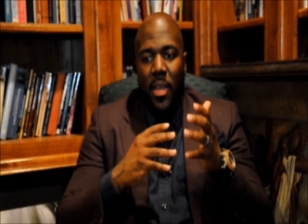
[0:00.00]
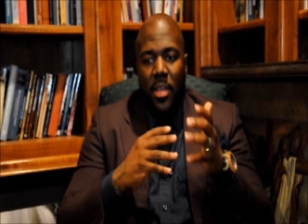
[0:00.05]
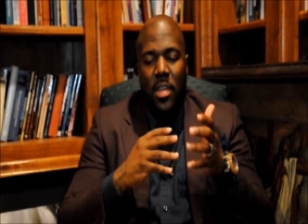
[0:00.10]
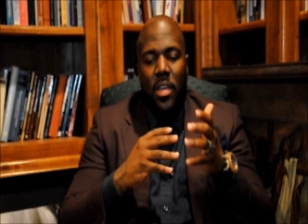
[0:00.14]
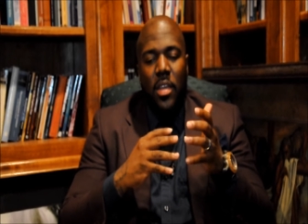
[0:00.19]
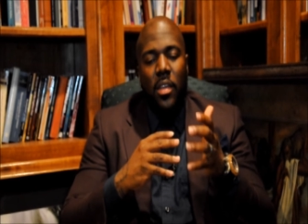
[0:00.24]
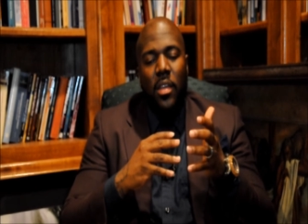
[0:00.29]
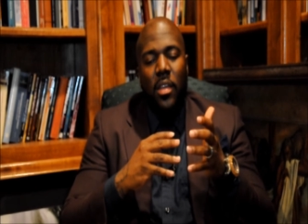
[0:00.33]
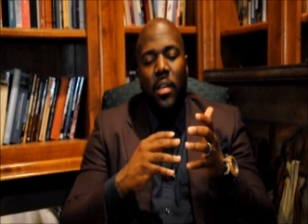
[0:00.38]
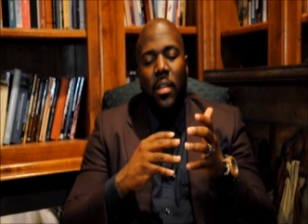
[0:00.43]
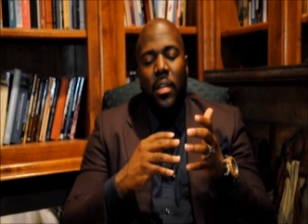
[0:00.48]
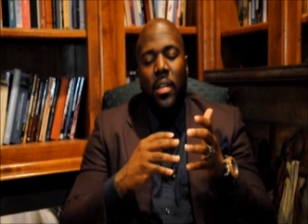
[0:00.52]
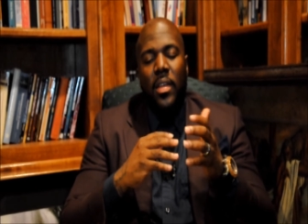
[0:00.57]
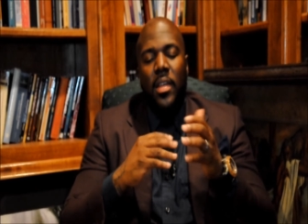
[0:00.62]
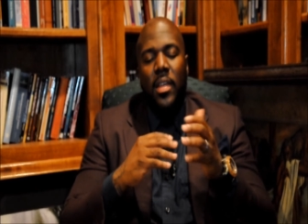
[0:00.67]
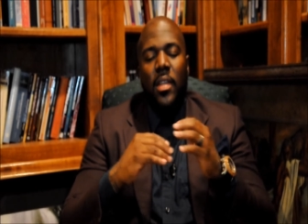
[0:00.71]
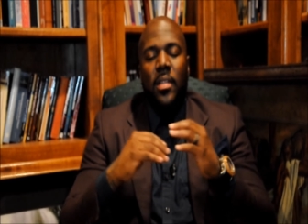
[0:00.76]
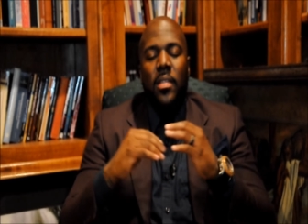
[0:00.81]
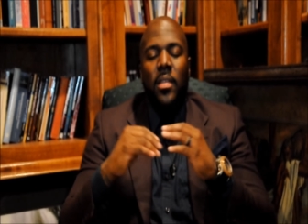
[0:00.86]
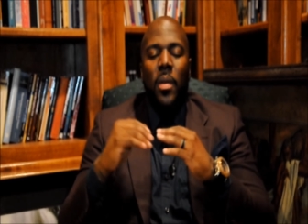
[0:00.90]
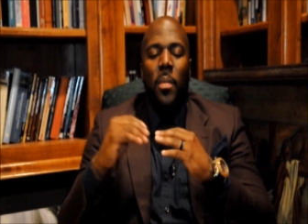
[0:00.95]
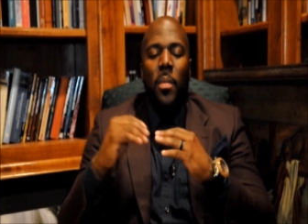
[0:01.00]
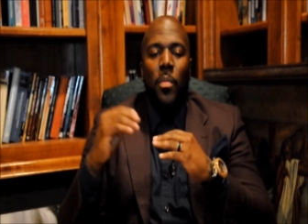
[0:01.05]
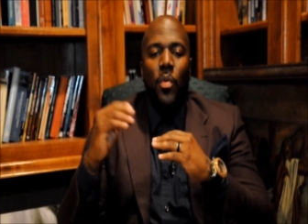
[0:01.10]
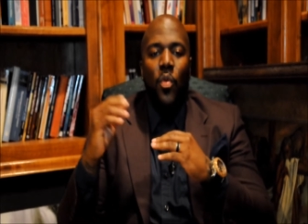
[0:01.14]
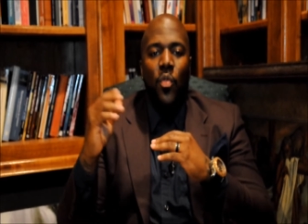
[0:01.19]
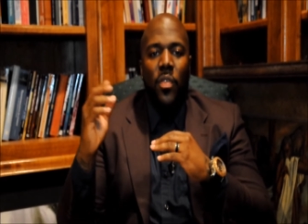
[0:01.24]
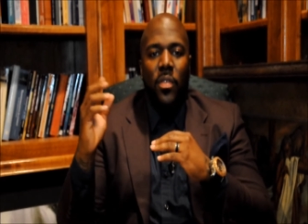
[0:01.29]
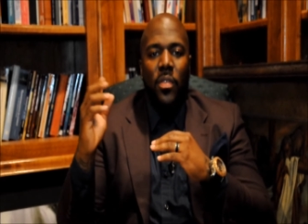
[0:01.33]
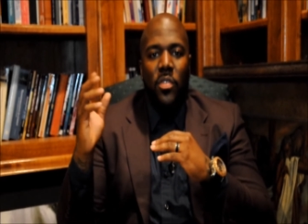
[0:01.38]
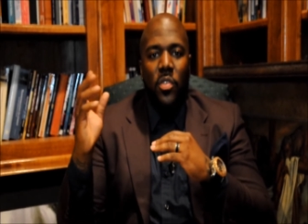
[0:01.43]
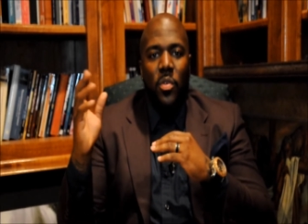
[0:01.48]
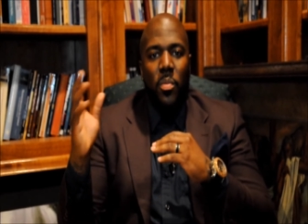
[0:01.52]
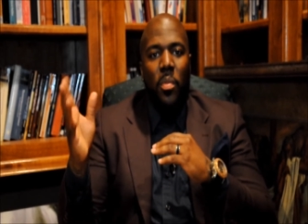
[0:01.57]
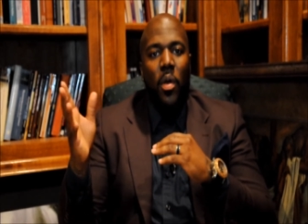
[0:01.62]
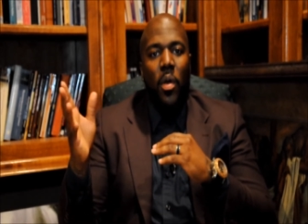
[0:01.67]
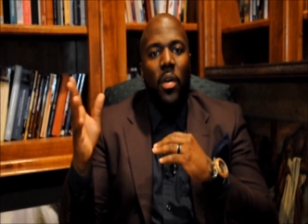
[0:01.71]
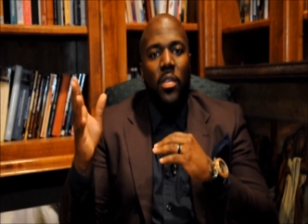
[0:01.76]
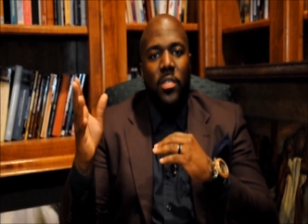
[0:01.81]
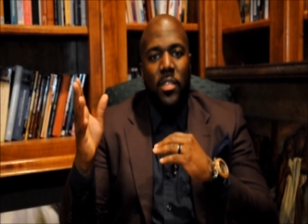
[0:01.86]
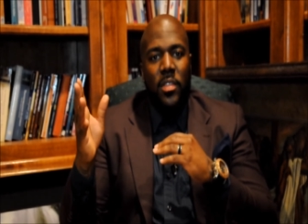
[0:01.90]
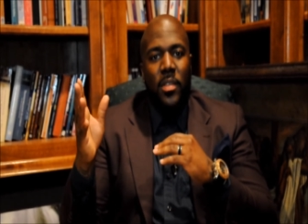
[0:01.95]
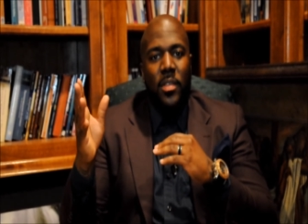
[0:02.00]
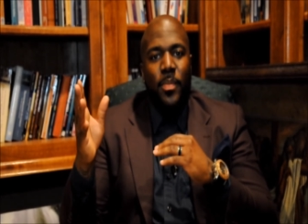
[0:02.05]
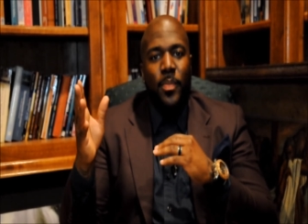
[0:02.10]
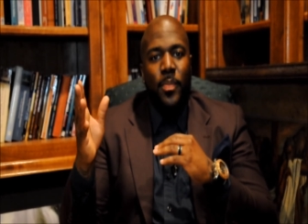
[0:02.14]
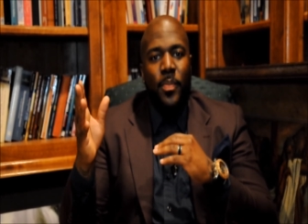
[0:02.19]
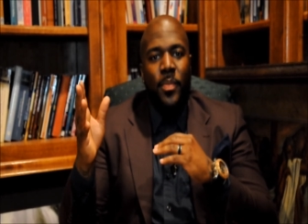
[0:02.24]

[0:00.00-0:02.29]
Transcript: Kid Killer, he ended up moving to Boston.